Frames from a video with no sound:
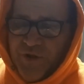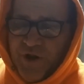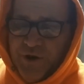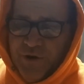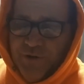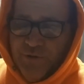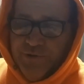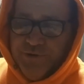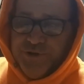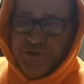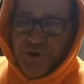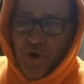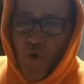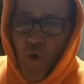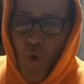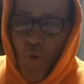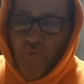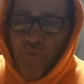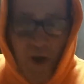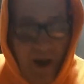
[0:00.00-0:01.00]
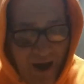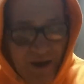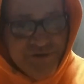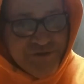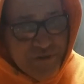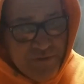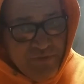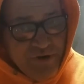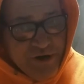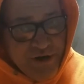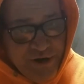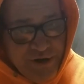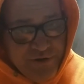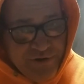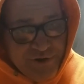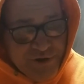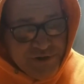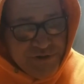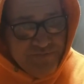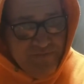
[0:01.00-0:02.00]
You know, so possibly
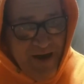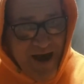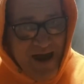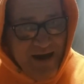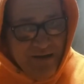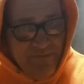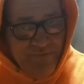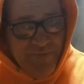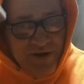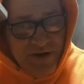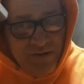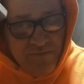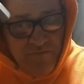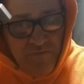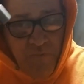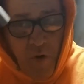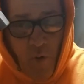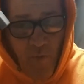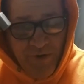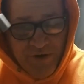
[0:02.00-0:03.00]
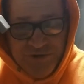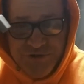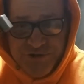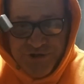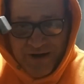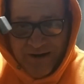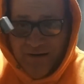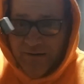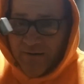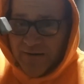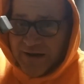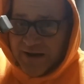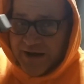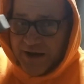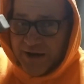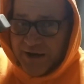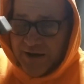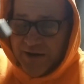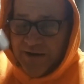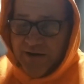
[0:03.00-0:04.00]
this might have been
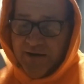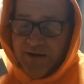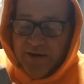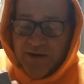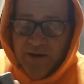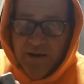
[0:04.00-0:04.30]
momentarily